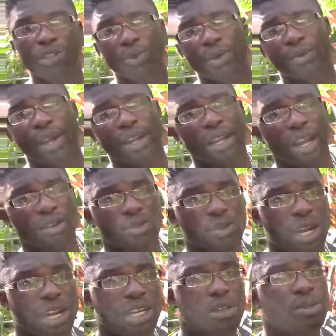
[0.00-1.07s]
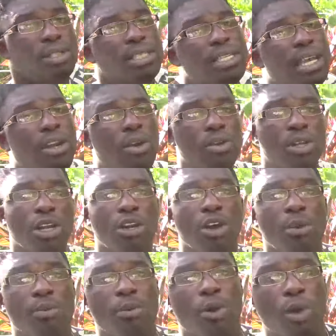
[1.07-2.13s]
one right now so that it could send out a
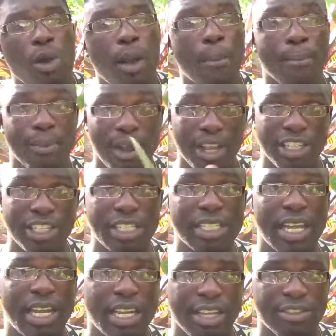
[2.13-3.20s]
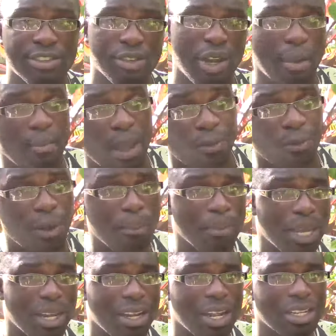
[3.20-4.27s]
lot more branches and leaves, so that my friend
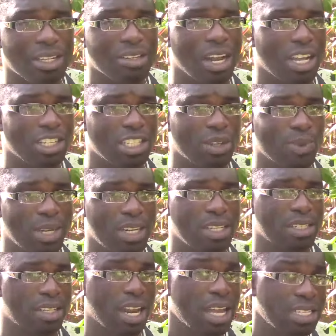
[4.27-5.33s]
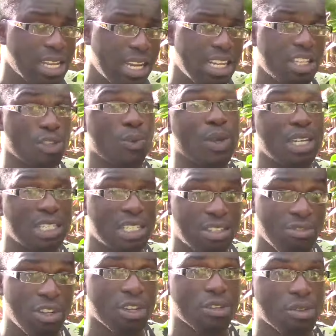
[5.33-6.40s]
Bernadette could actually witness it, as I need to release this
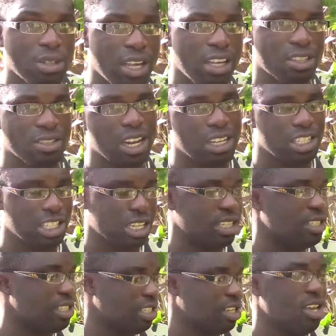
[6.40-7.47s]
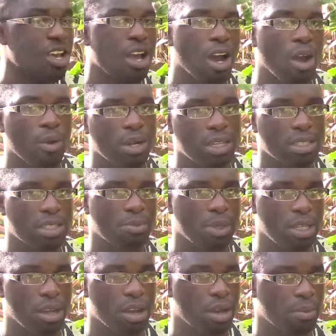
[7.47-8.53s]
video today so that she can see how it needs to be
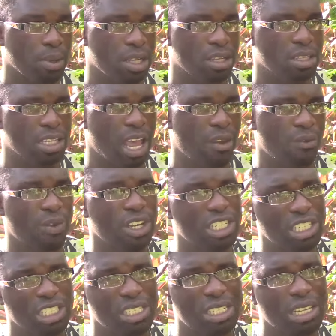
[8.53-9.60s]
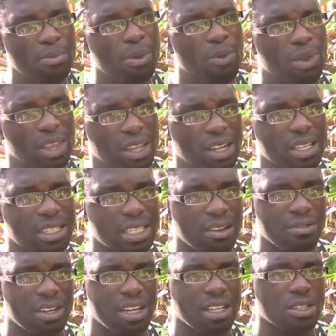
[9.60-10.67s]
done, because I think she'll still be within the
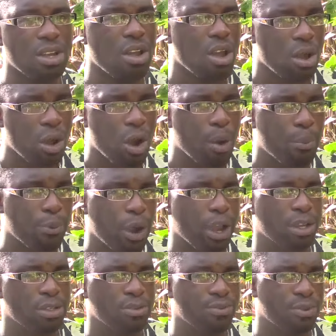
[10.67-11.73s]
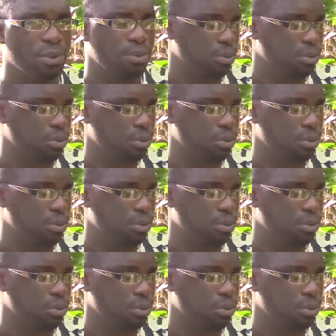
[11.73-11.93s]
7 days prior to full